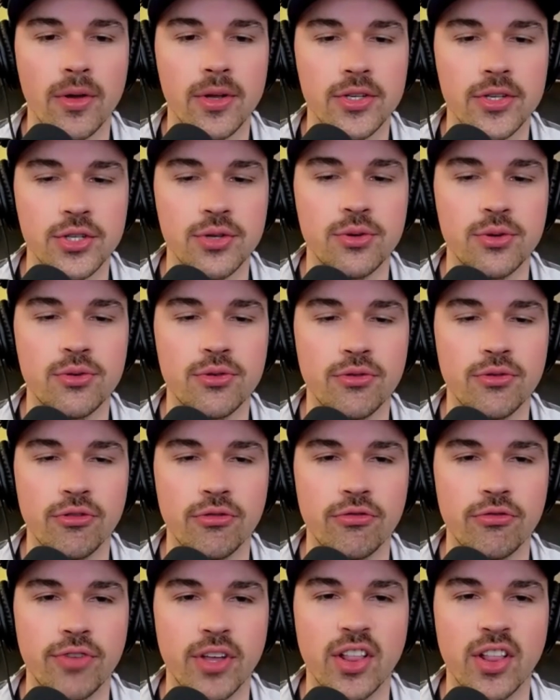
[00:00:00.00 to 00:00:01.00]
Do you
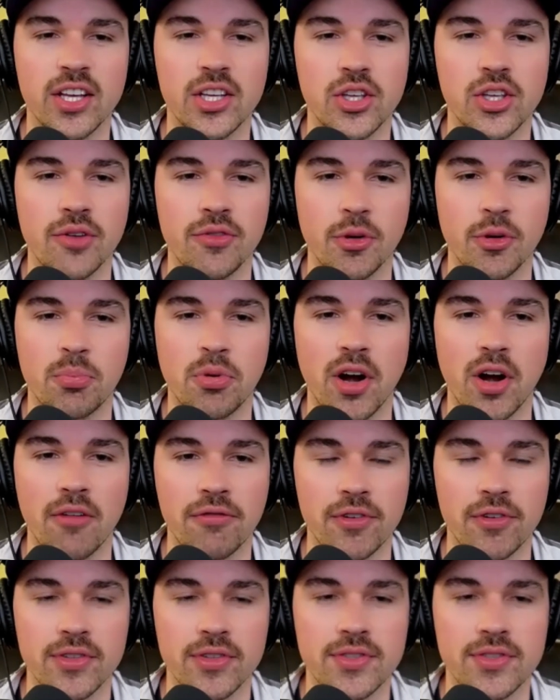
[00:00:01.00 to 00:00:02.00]
feel like you have a
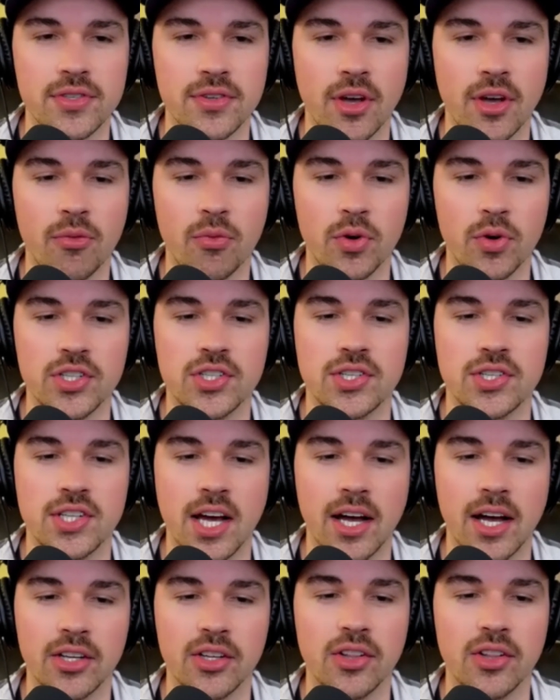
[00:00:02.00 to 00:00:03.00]
preference of which
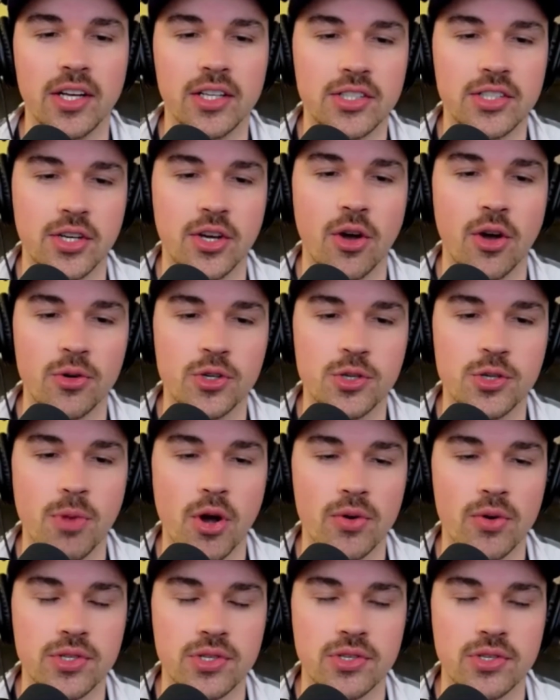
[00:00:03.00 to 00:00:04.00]
style you like to coach
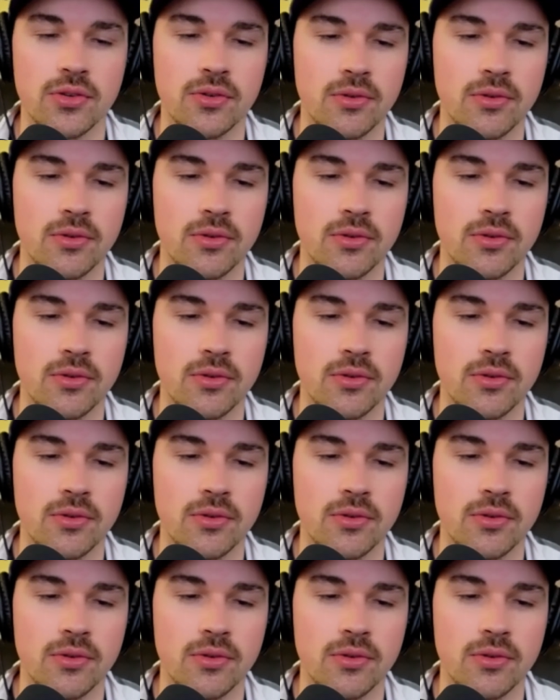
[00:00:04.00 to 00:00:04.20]
most?